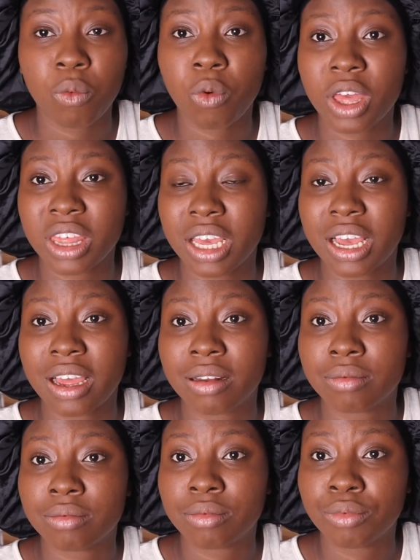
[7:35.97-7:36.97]
where they
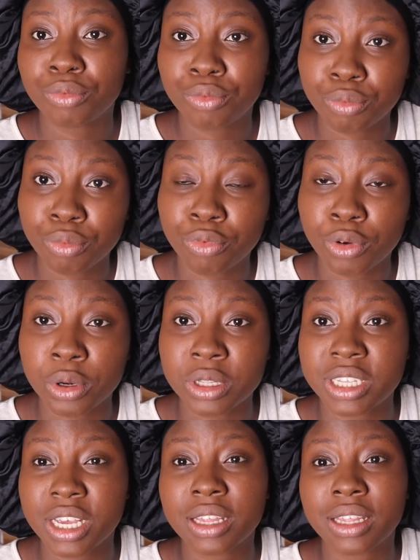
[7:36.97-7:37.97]
can
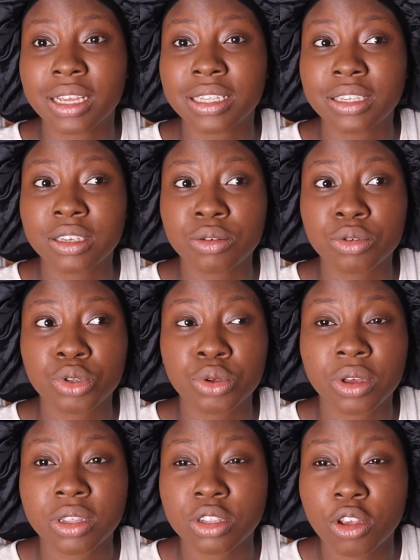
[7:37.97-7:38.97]
volunteer their skills.
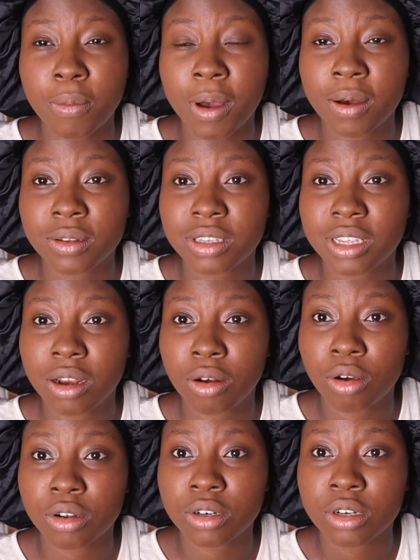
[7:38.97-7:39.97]
So it's somehow
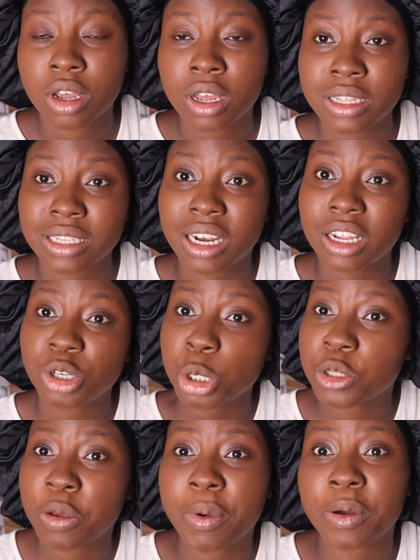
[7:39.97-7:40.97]
tailored, selection
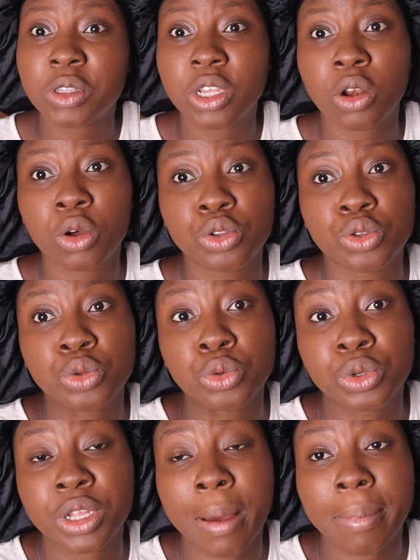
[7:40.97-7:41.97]
is somehow tailored
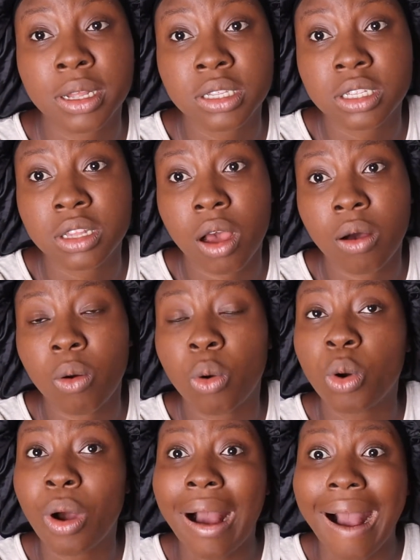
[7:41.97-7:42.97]
to their personal,
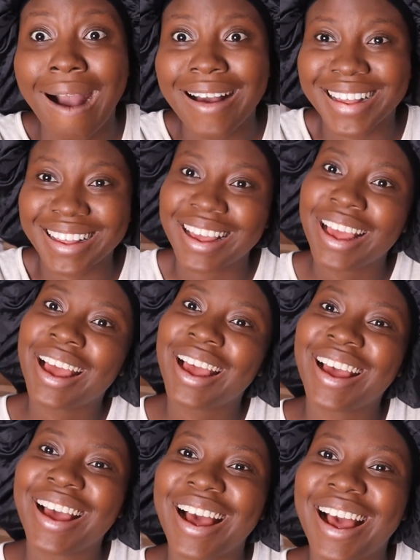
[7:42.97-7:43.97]
or
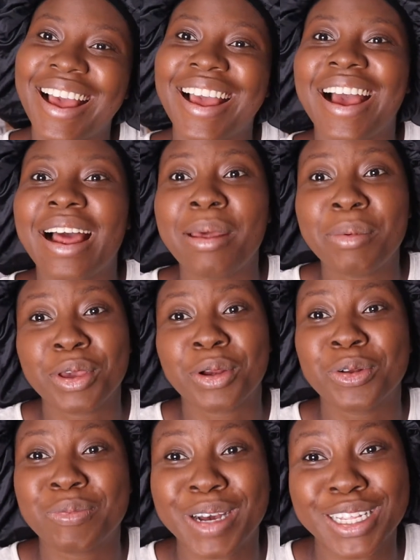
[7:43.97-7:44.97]
let me
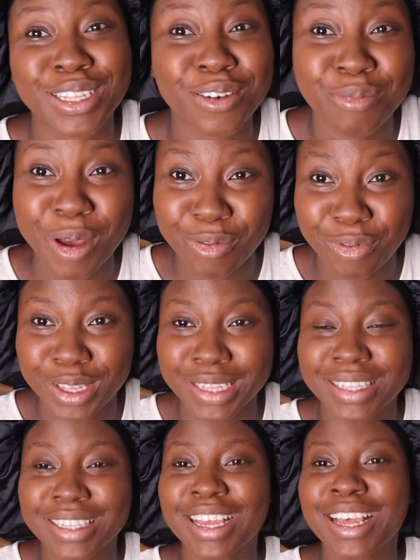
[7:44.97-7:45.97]
include myself by fate,